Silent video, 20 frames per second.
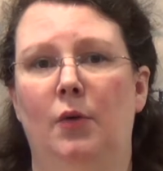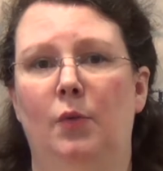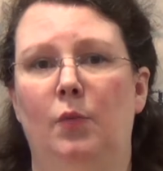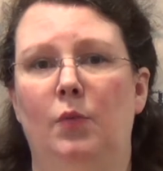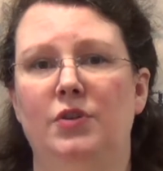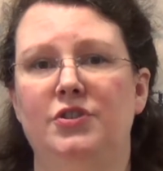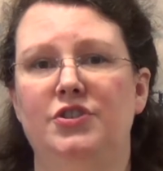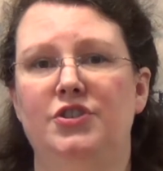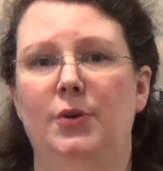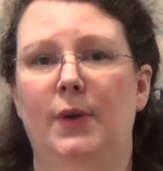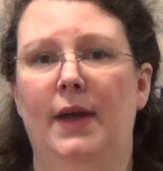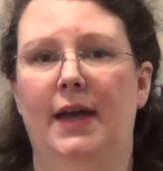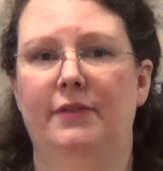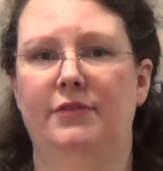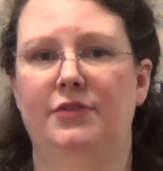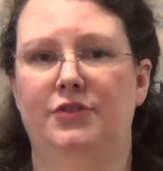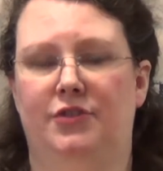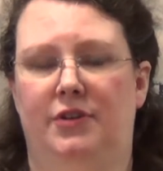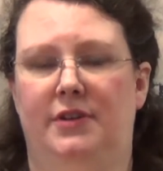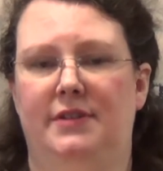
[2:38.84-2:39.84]
Once you have
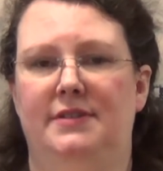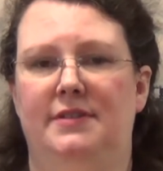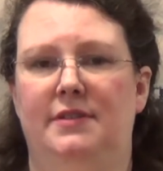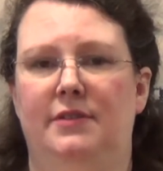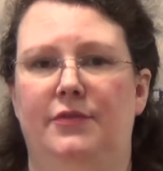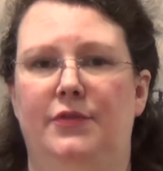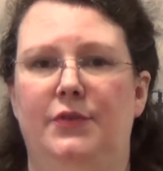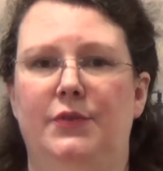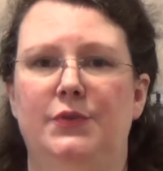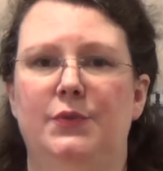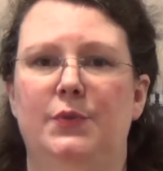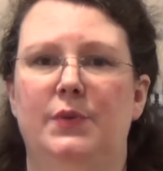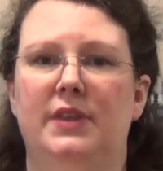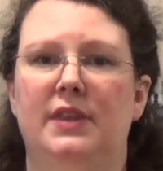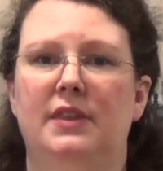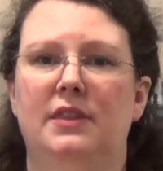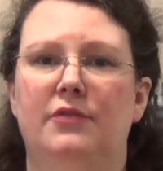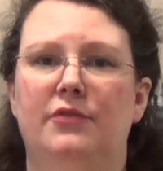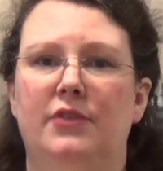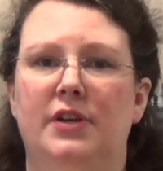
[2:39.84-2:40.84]
a trust that falls
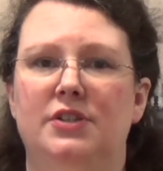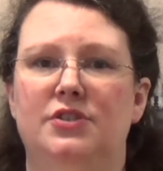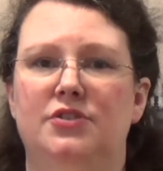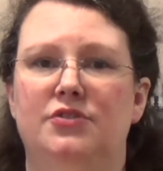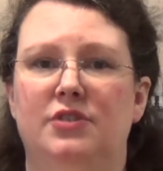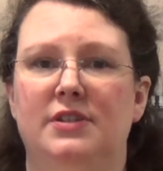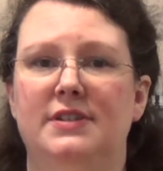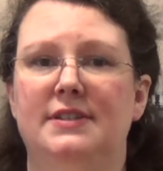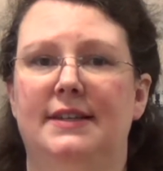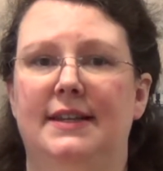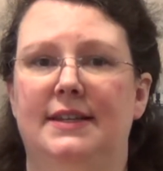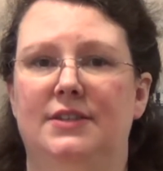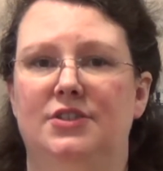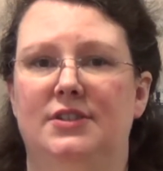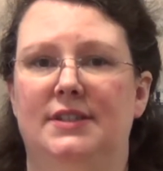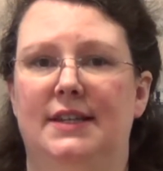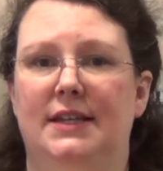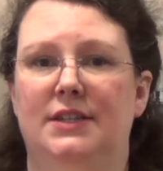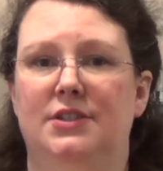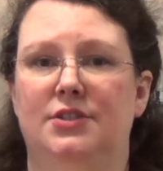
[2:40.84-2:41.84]
within the French trust
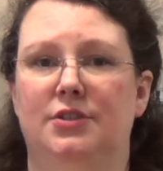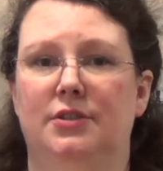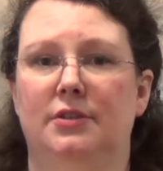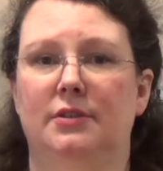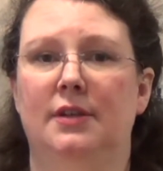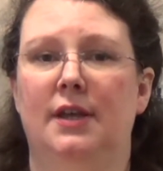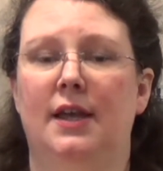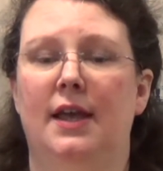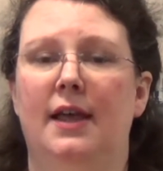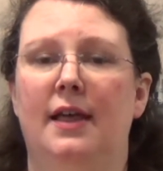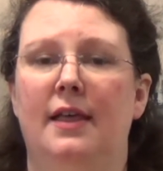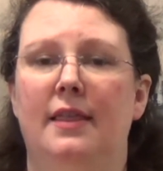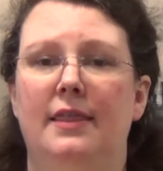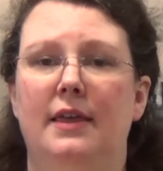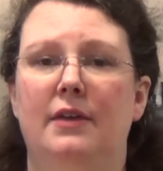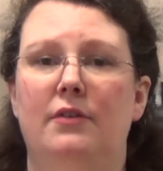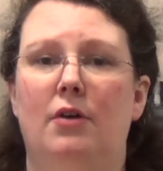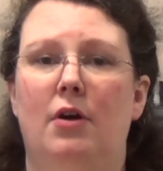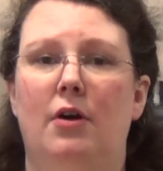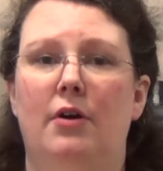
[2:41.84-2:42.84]
legislation,
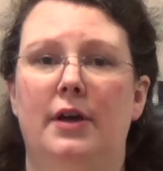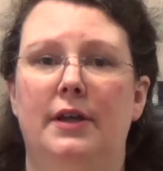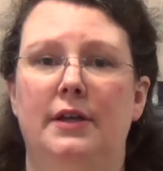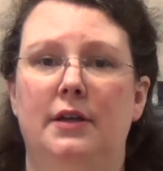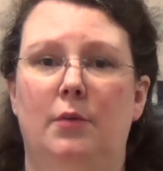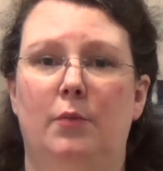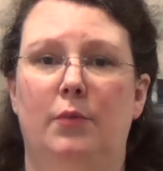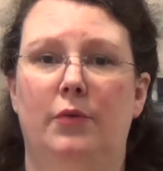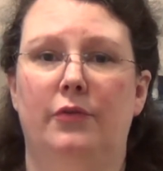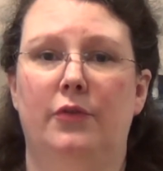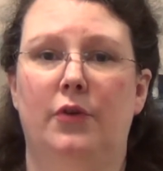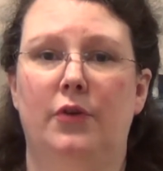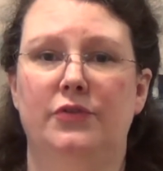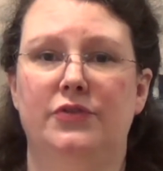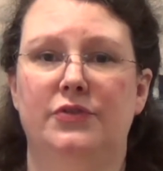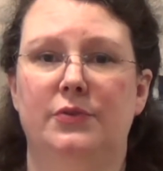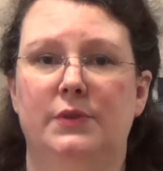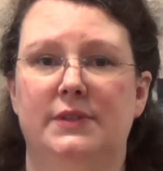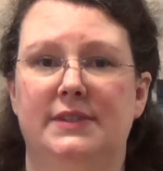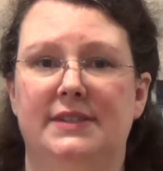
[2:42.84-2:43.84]
there are a number of
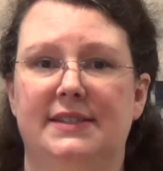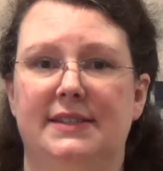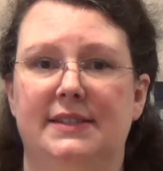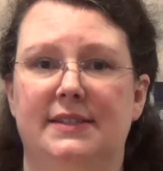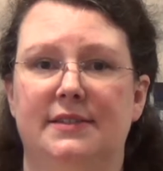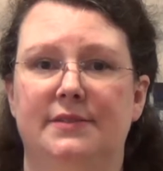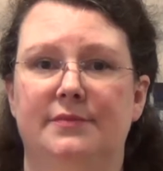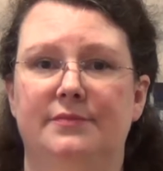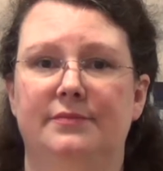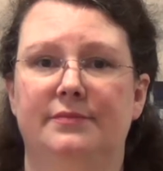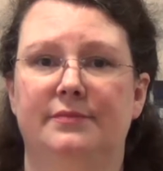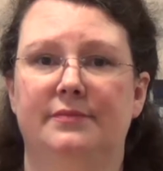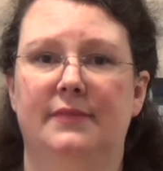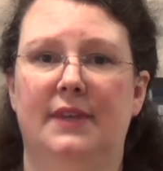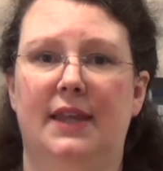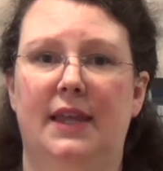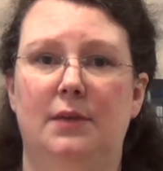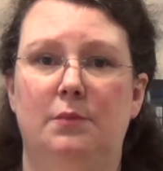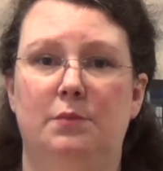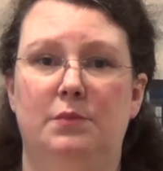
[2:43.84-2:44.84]
consequences.
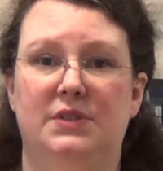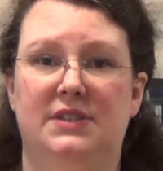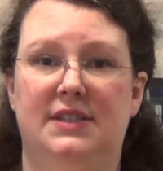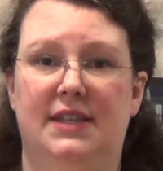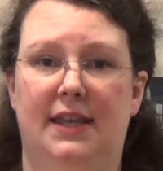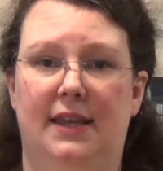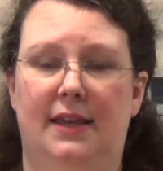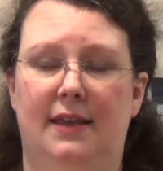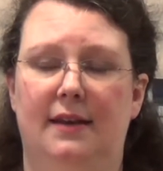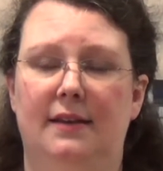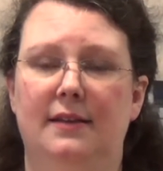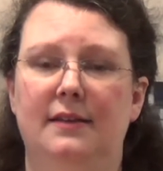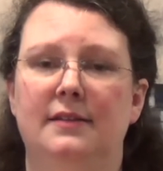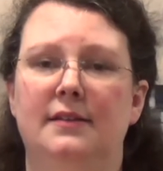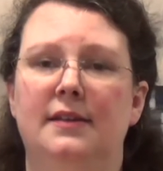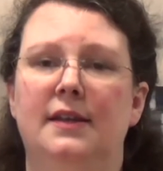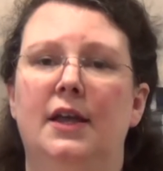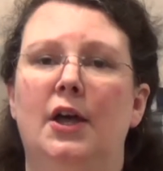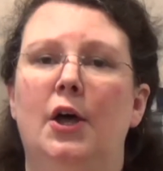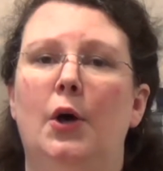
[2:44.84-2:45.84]
In particular,
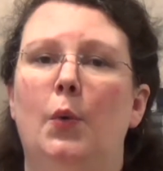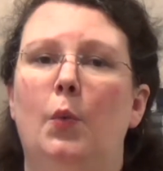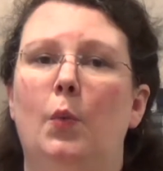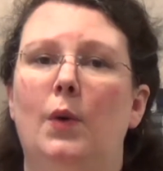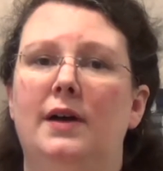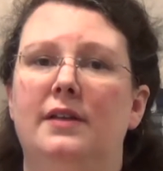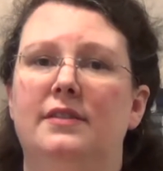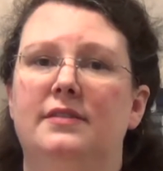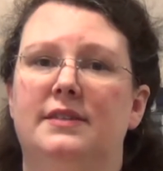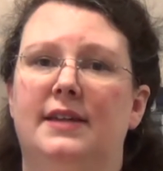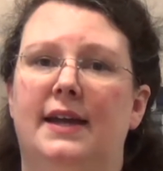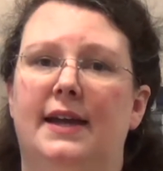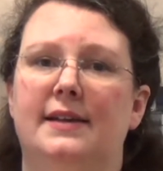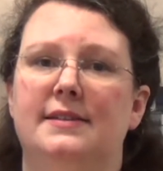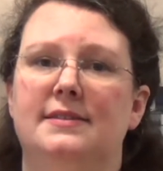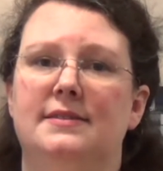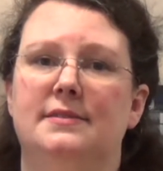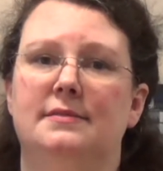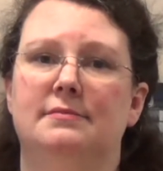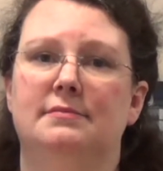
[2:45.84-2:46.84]
wealth
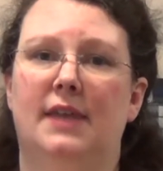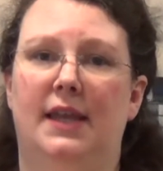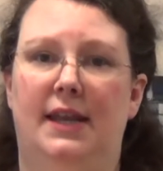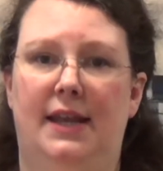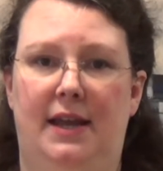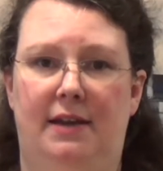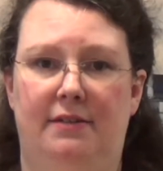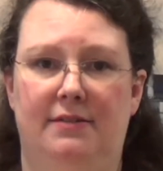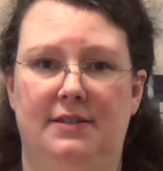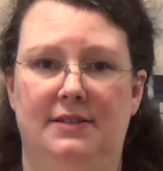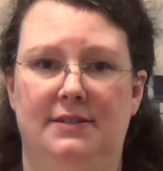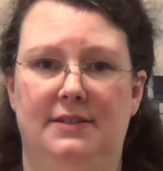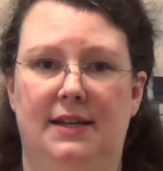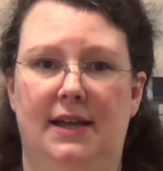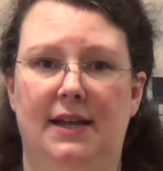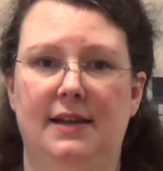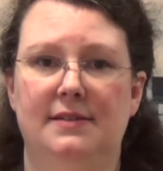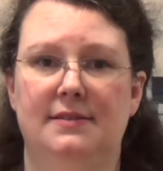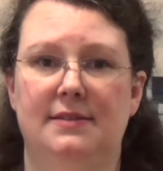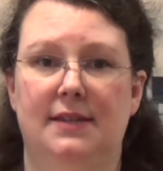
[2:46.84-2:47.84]
tax, inheritance
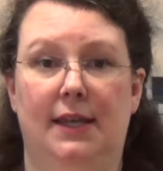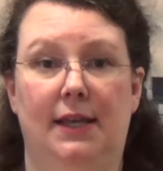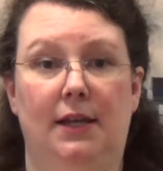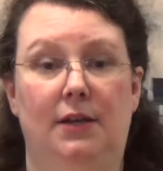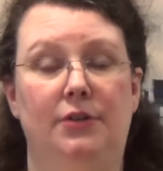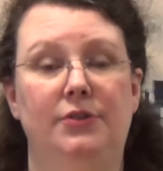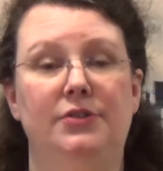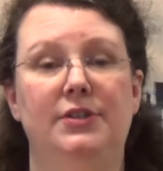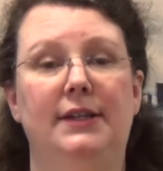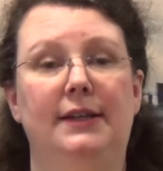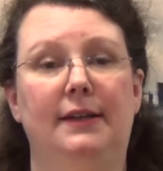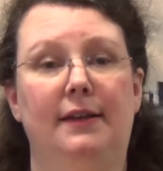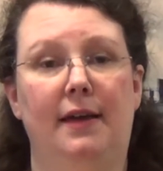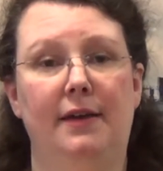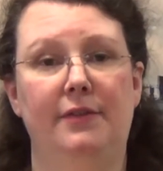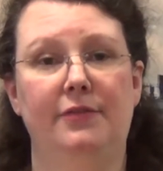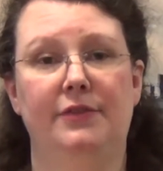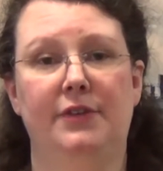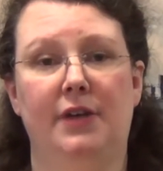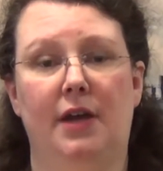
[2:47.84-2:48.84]
tax, including
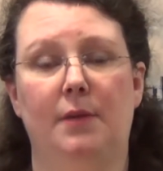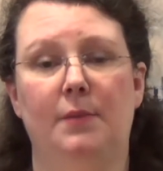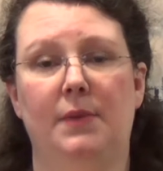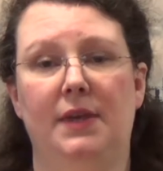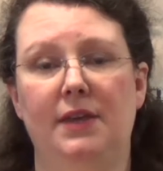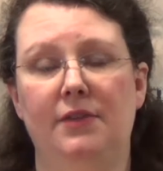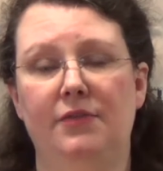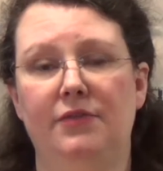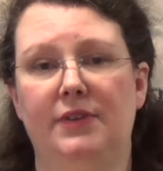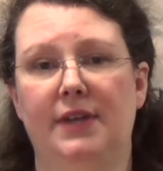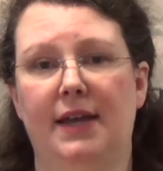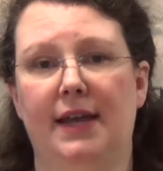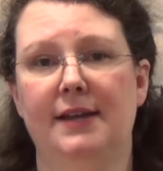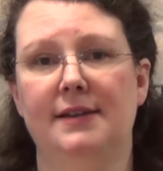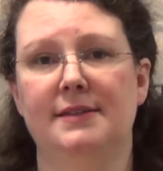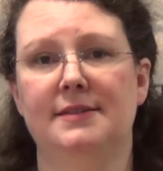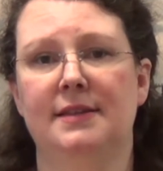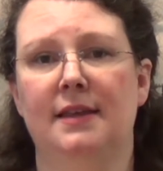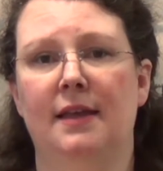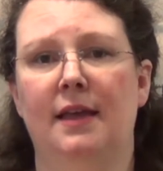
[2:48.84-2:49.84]
lifetime gift
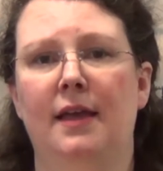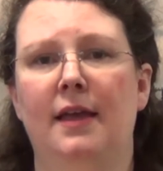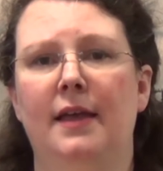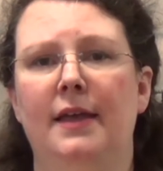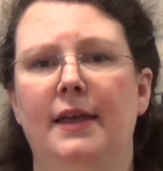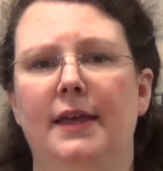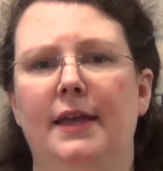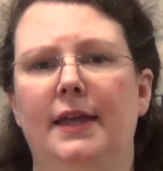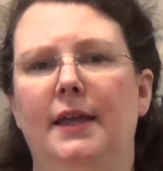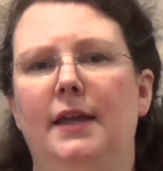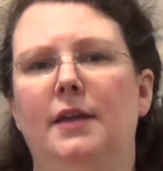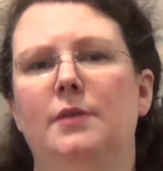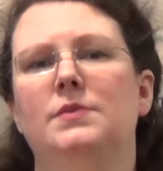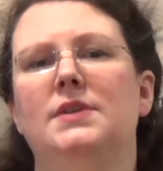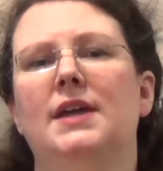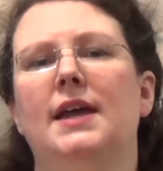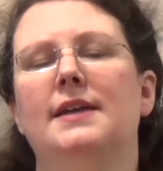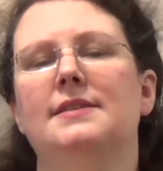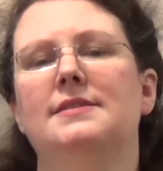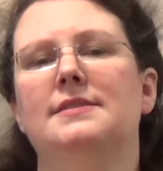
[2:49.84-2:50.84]
tax, income
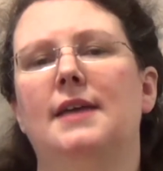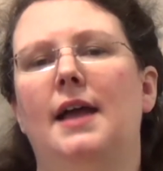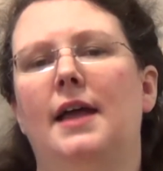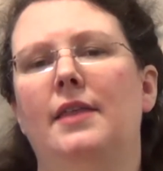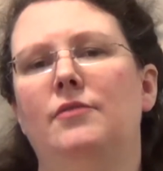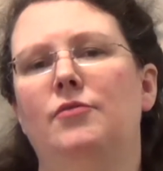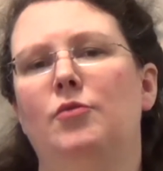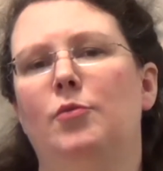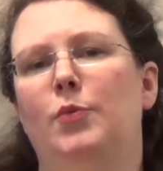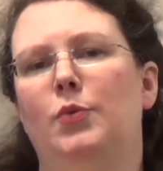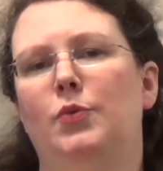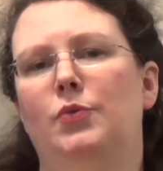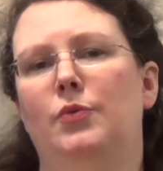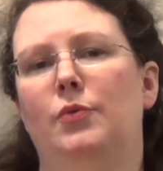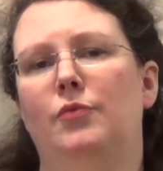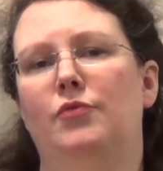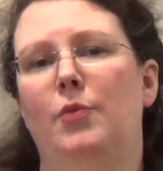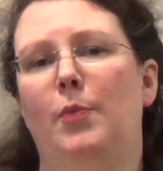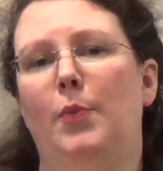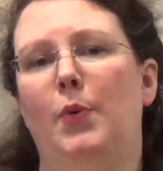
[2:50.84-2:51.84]
tax and the
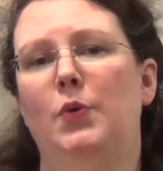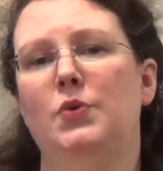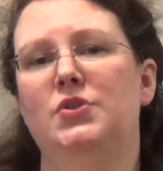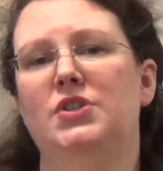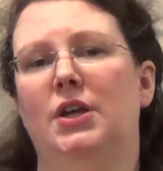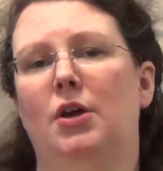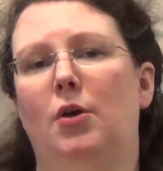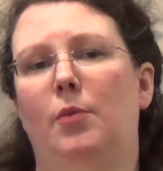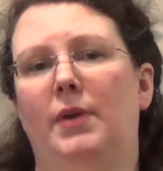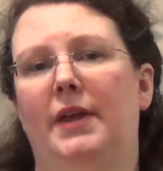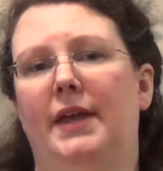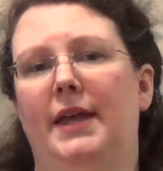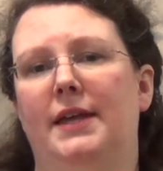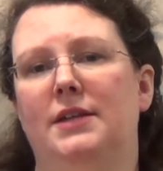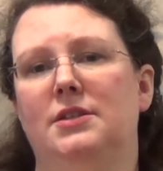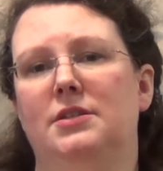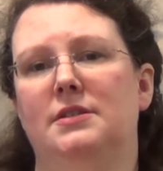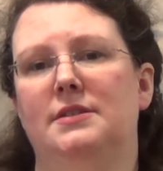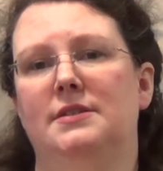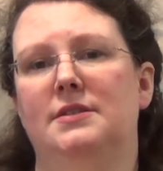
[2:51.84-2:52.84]
reporting
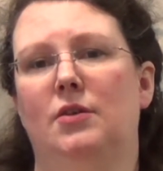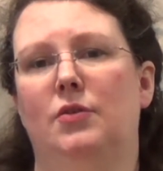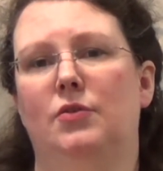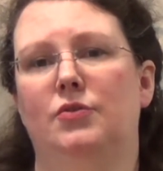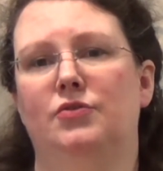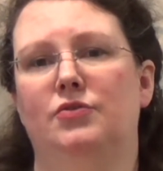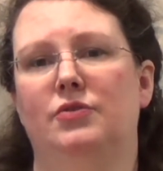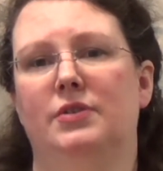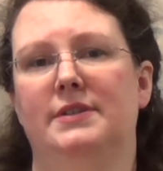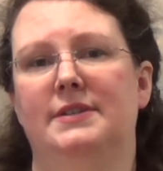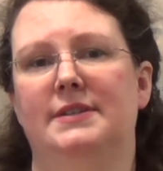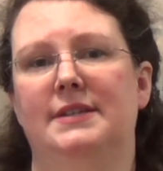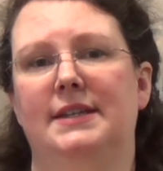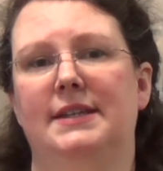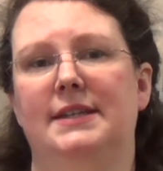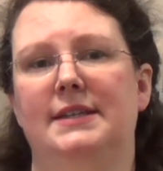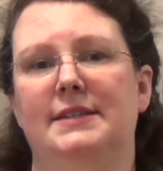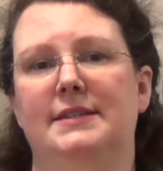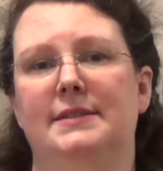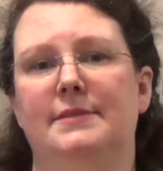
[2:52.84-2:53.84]
obligations on
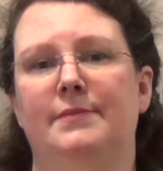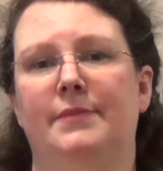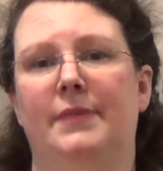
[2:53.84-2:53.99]
trustees.